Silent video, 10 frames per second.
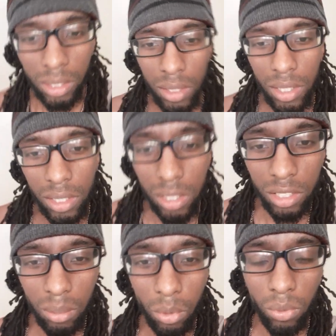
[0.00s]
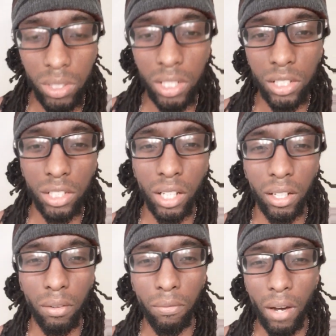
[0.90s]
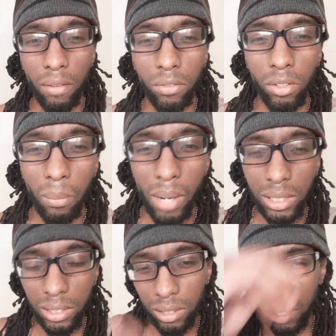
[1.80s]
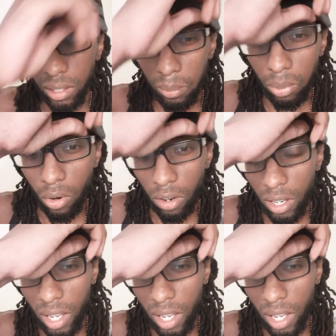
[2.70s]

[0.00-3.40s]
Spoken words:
This is Semen Retention and the Fight for Your Masculinity Part